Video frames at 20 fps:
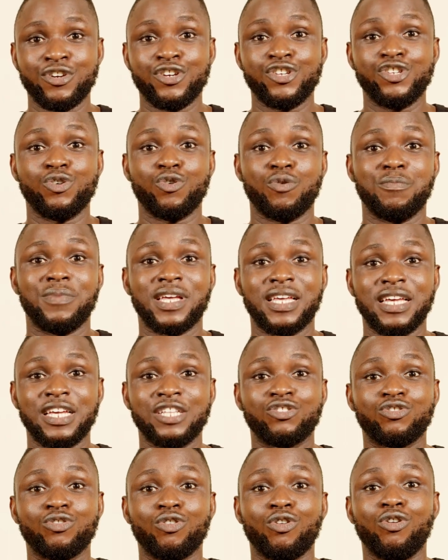you will begin
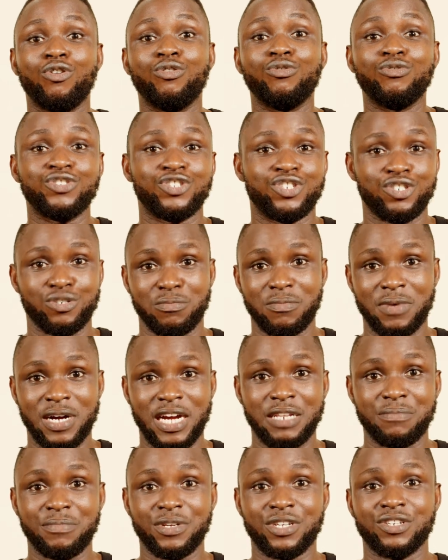to lose your
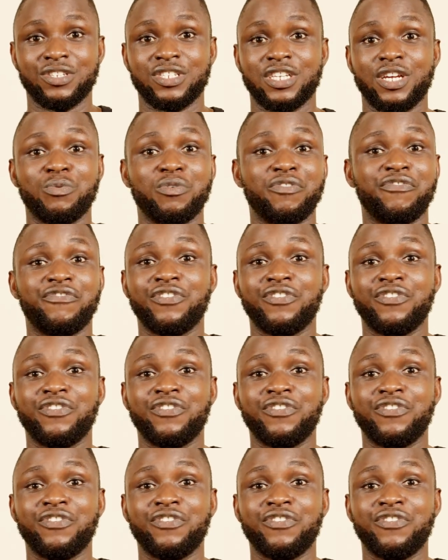mind because it will